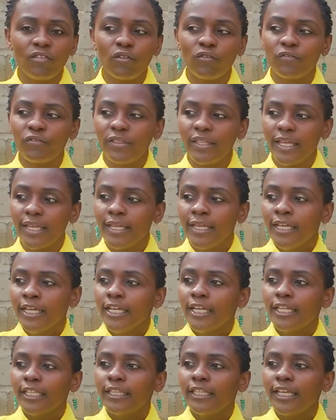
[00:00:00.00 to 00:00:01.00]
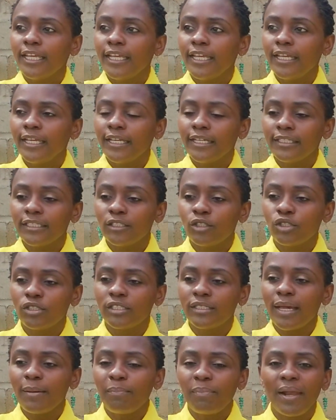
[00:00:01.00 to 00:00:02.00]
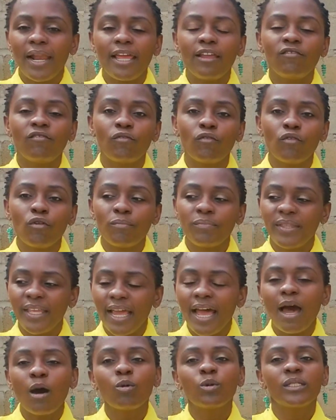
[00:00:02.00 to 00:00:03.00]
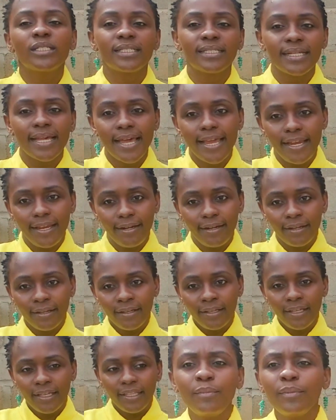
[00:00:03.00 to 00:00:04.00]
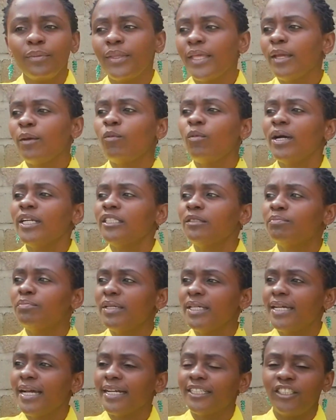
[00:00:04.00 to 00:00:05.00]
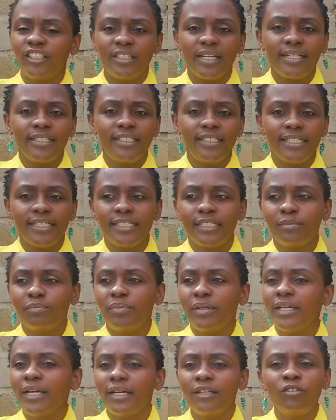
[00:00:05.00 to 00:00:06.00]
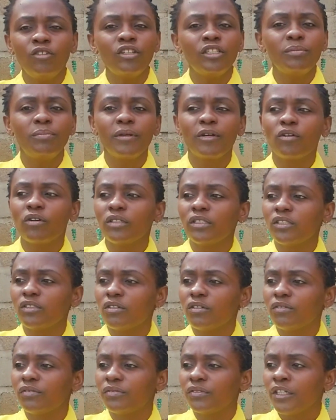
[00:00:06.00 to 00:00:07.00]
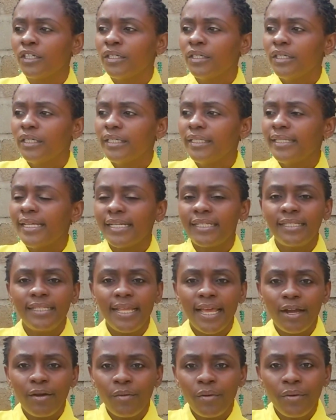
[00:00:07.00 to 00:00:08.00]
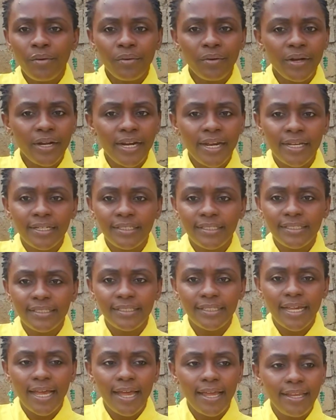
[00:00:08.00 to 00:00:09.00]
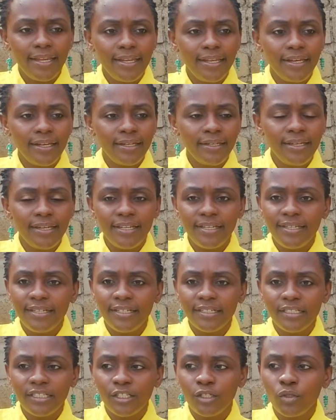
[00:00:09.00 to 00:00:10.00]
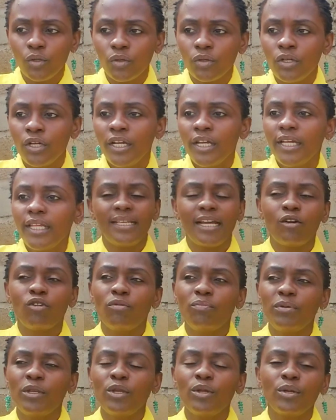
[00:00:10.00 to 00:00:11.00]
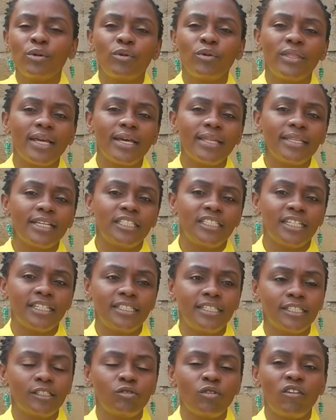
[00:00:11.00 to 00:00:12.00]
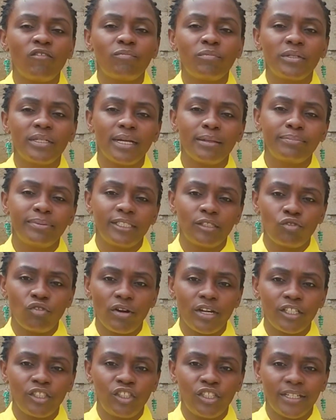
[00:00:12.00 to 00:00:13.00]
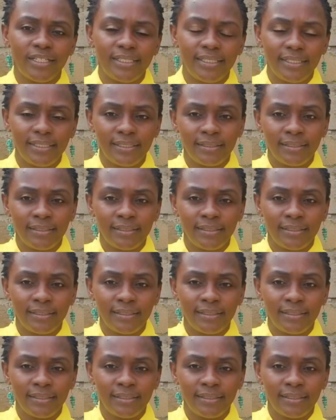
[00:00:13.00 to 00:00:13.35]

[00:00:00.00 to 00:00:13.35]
off the, the supply from the outside. They want bigger churches, bigger, not because of that their congregants are, need it, no they are competing with other churches who have put up structures.